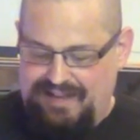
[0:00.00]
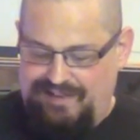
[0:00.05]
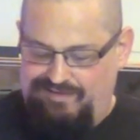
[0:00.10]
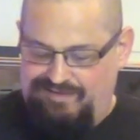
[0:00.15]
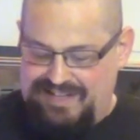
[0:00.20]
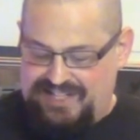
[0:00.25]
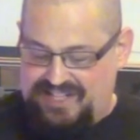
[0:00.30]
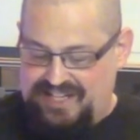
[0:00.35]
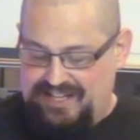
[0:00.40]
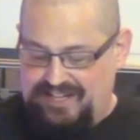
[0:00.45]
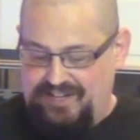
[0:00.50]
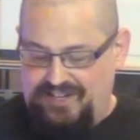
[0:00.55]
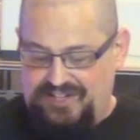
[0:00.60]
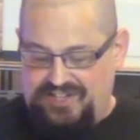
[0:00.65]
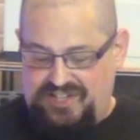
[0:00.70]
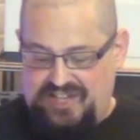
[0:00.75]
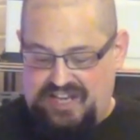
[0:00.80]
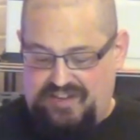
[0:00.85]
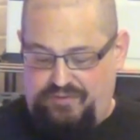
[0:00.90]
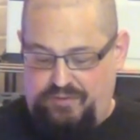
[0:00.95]
gritting
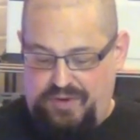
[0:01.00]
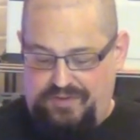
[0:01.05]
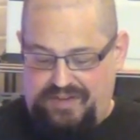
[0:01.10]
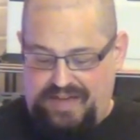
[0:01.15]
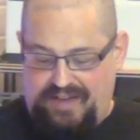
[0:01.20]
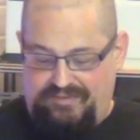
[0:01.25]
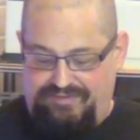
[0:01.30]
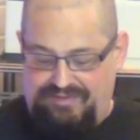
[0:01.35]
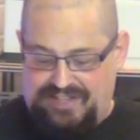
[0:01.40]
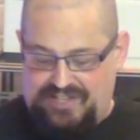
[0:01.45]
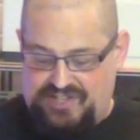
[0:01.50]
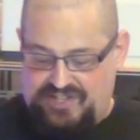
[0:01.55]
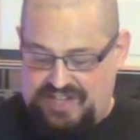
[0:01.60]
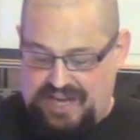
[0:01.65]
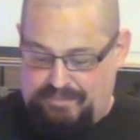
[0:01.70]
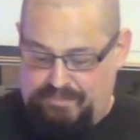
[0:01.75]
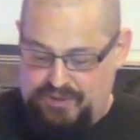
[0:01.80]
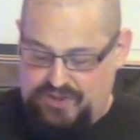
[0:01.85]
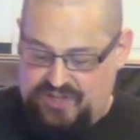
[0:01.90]
her teeth with every step